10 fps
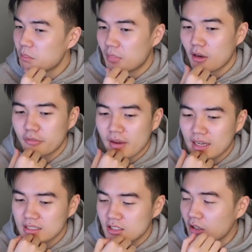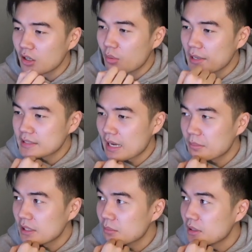Belfast, don't know why it's
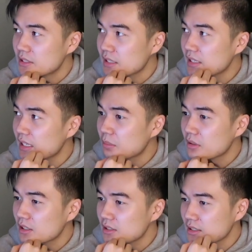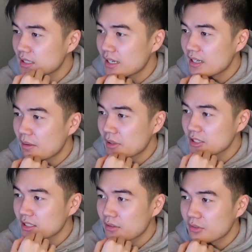happening, but it's going to get a production design
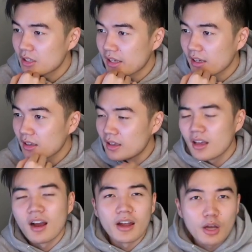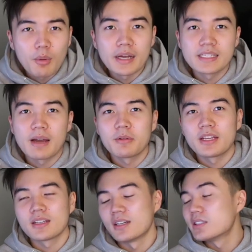nomination, I feel like. I know why it's
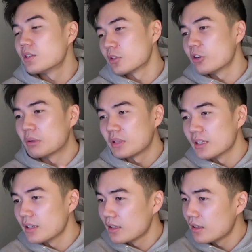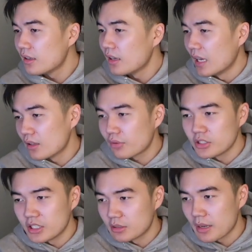happening, I just don't agree with it. And The
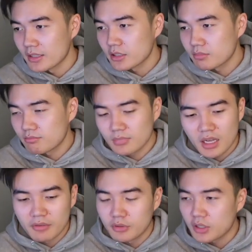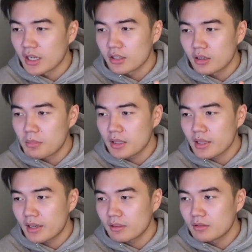French Dispatch. I feel kind of good about
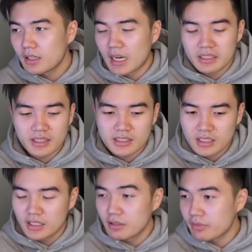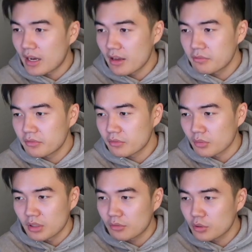that. I think that's a clean 5 for
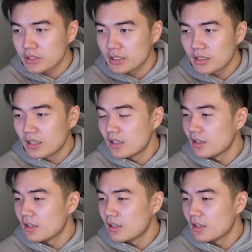whatever reason.